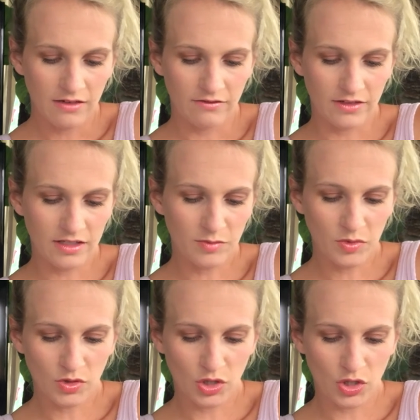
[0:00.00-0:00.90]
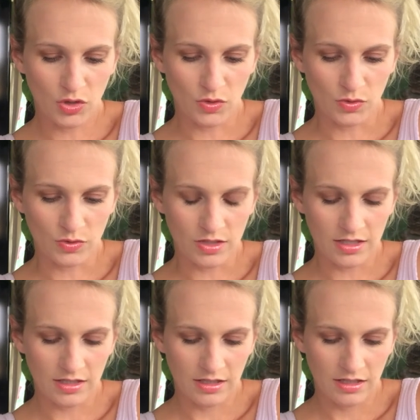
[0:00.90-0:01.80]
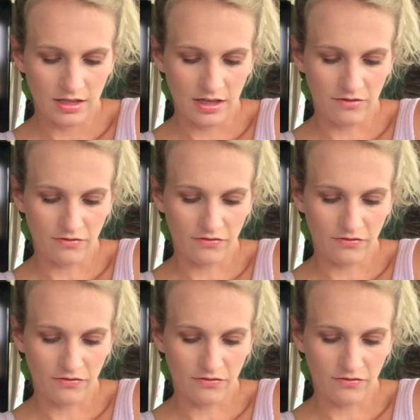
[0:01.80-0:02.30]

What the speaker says: visible hues that